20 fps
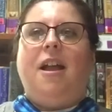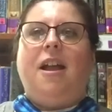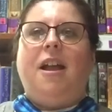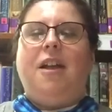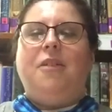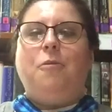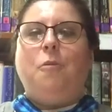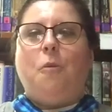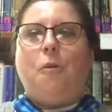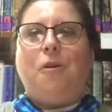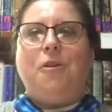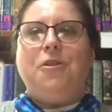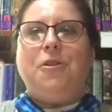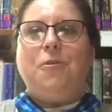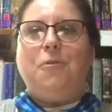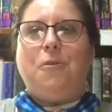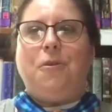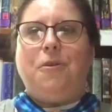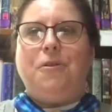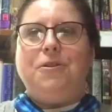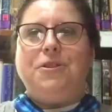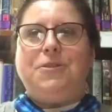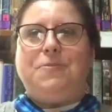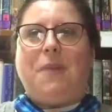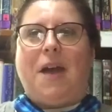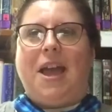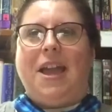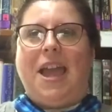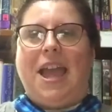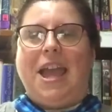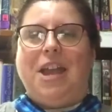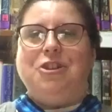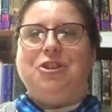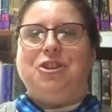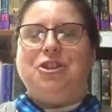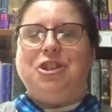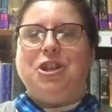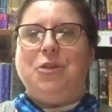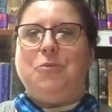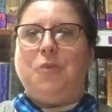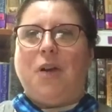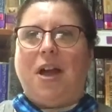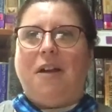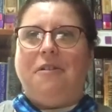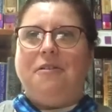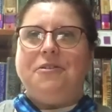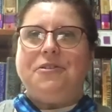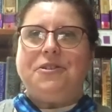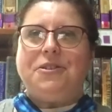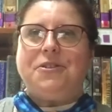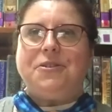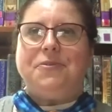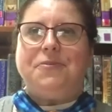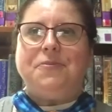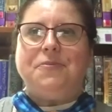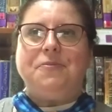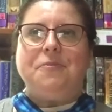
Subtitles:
War of the Worlds by H.G. Wells.